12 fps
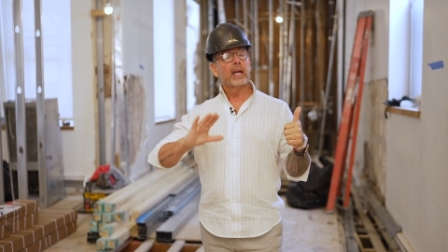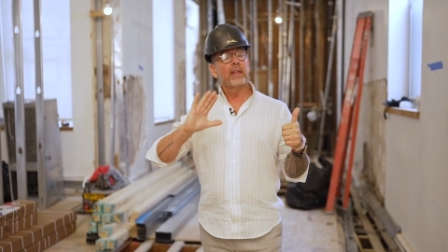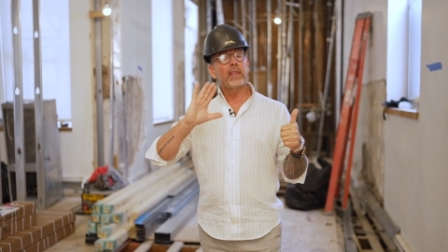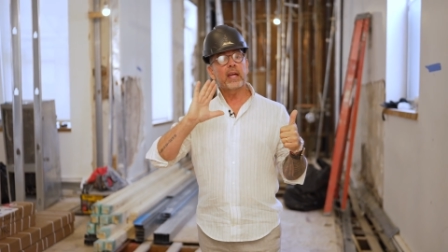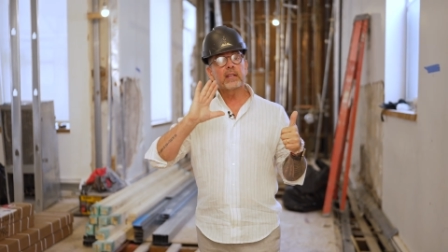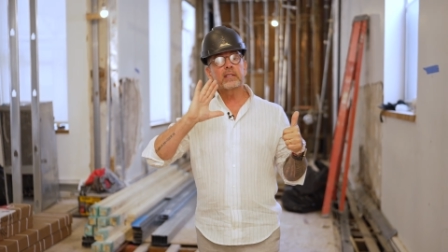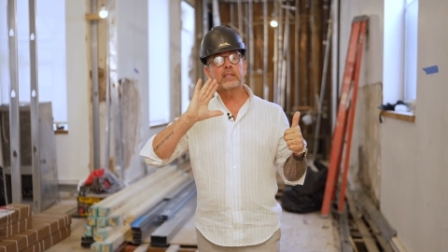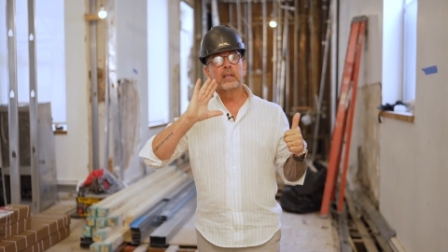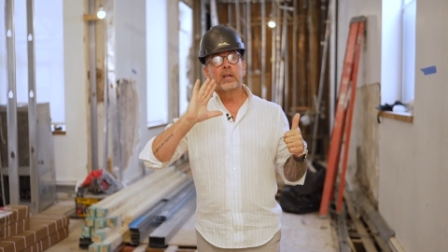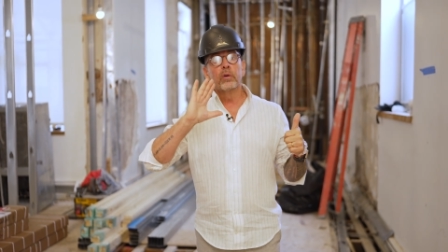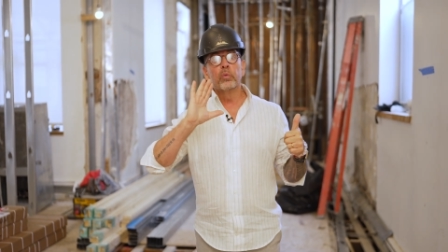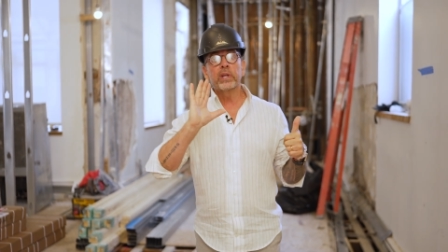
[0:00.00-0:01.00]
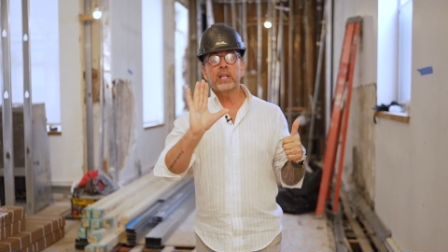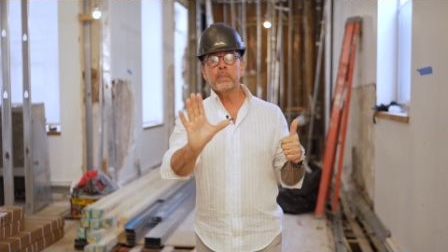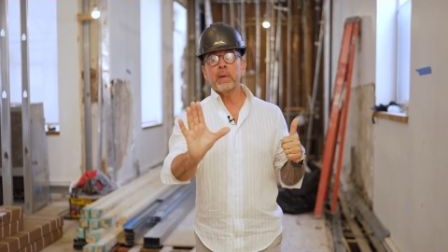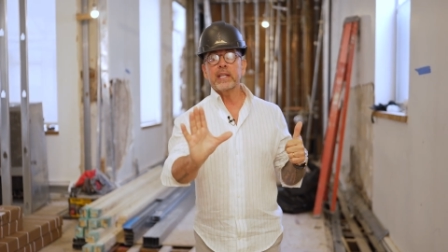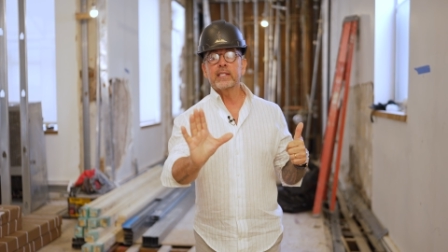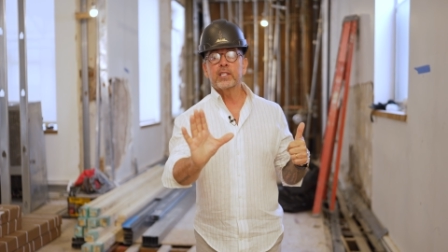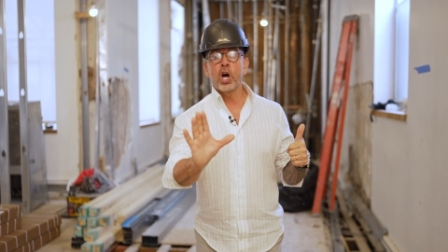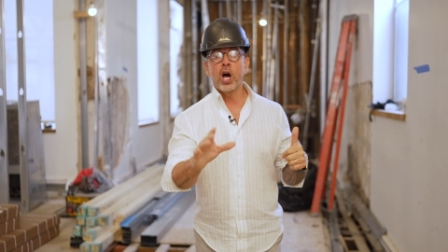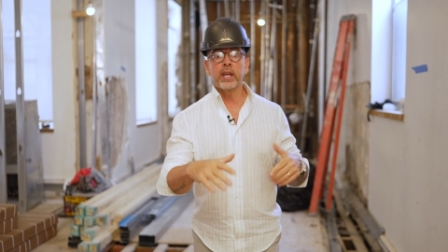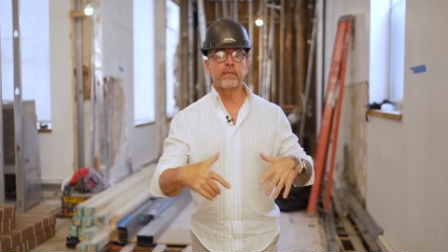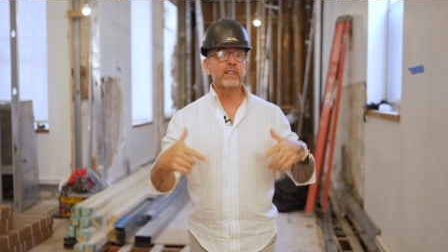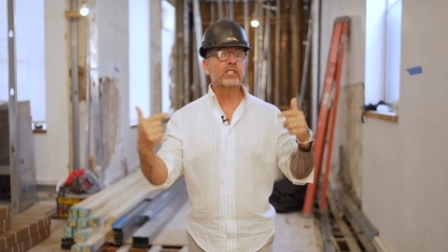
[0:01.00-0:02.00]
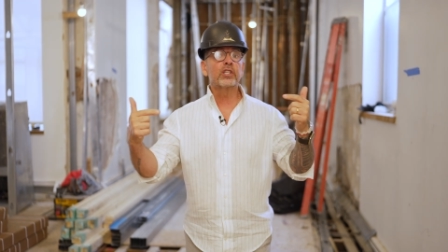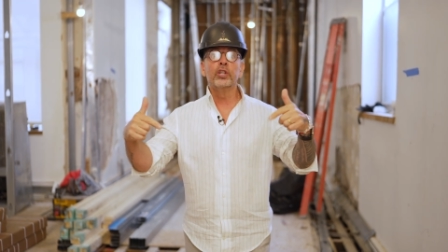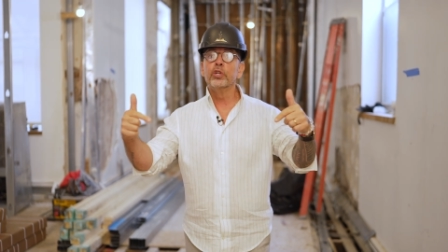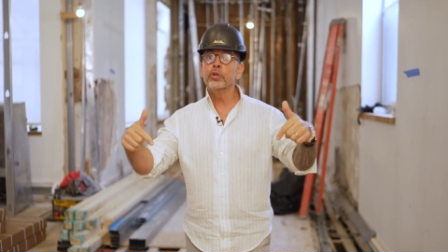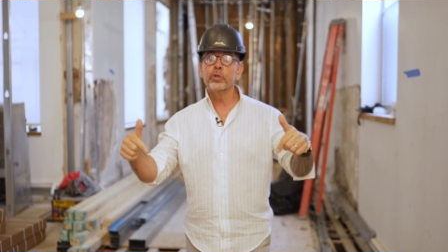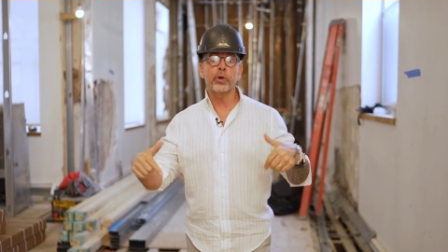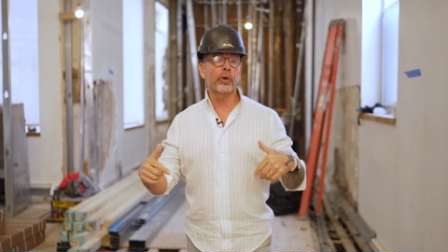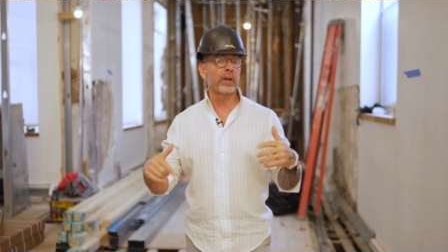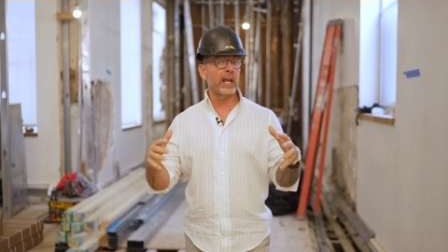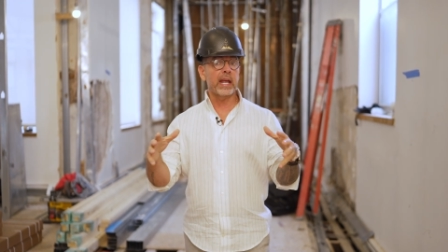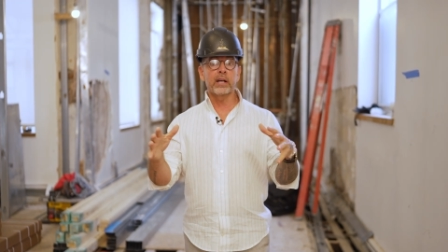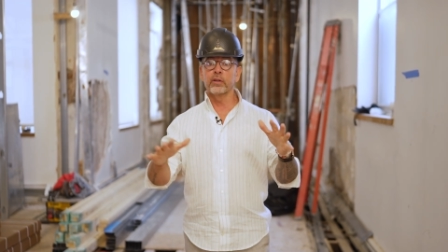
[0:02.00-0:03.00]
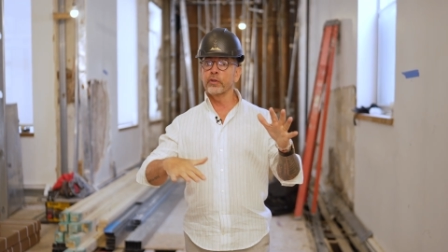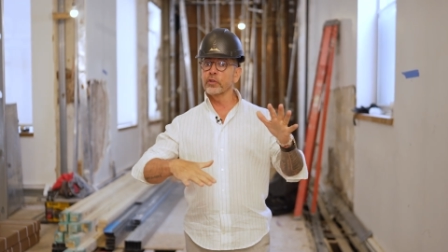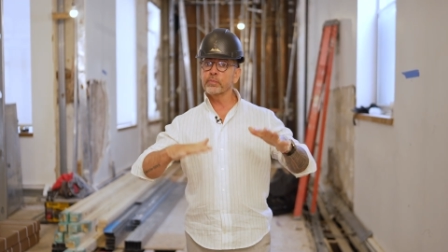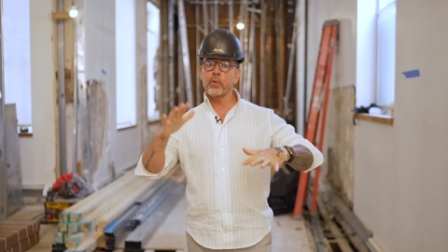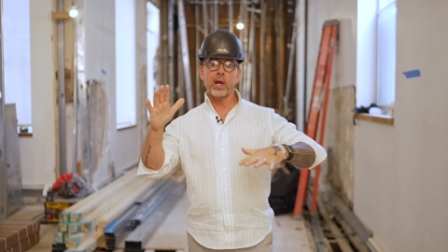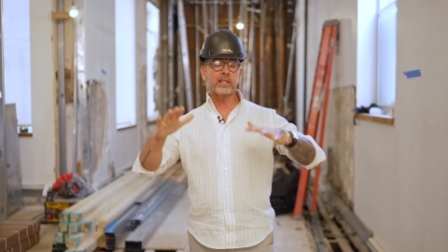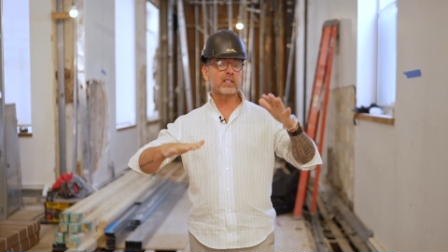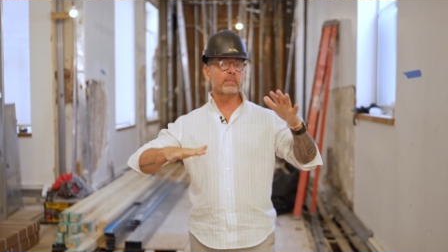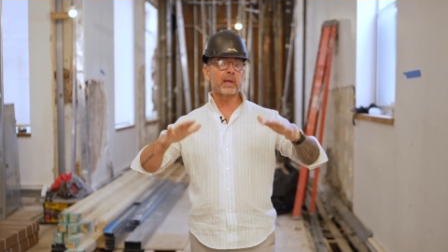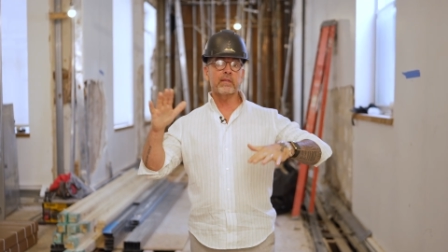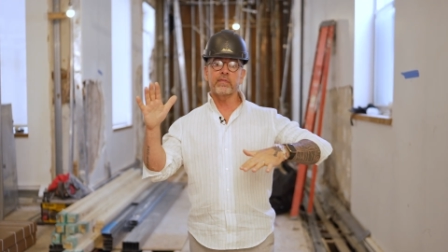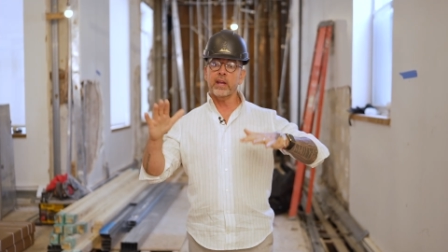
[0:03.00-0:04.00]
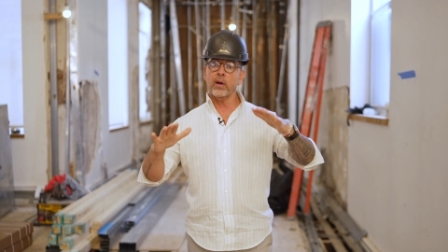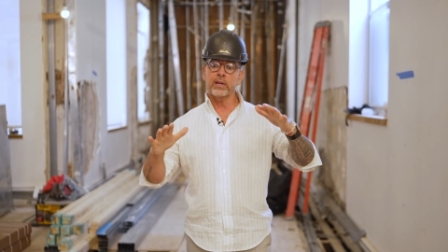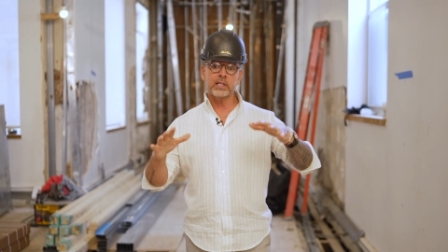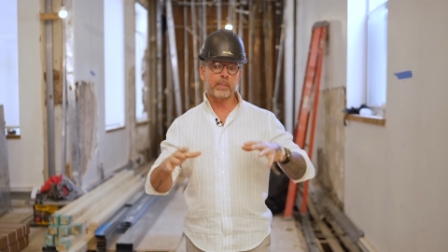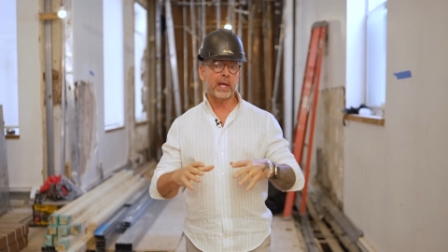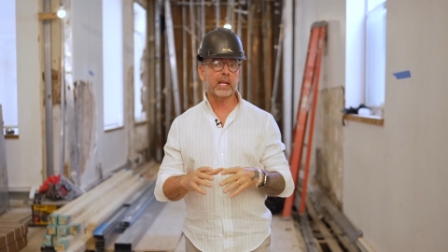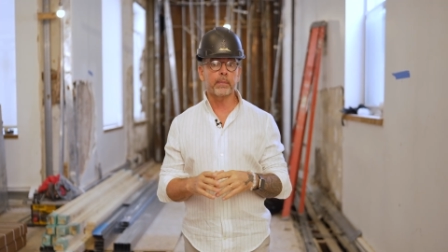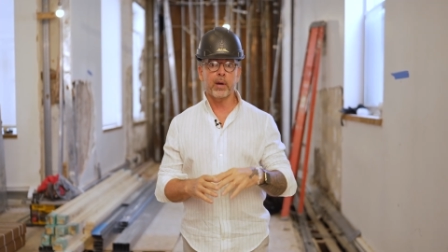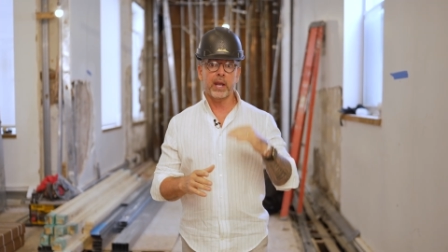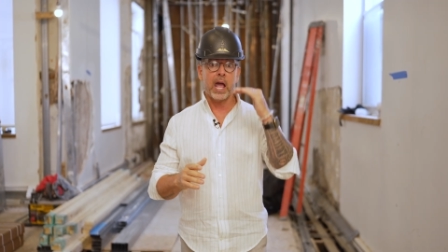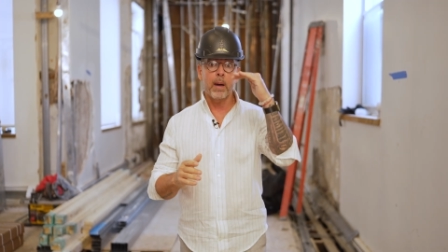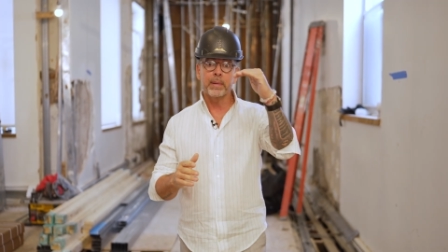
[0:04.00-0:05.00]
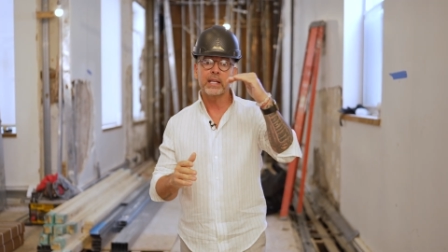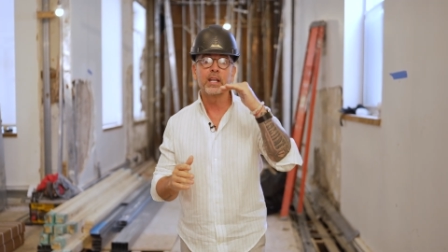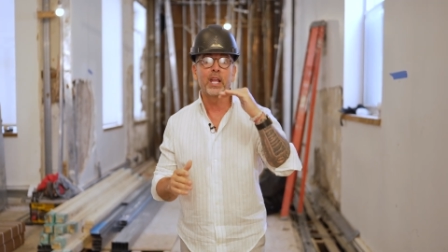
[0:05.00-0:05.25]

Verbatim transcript: And that is really based on if it's glued or nailed. Those prices may vary depending upon how many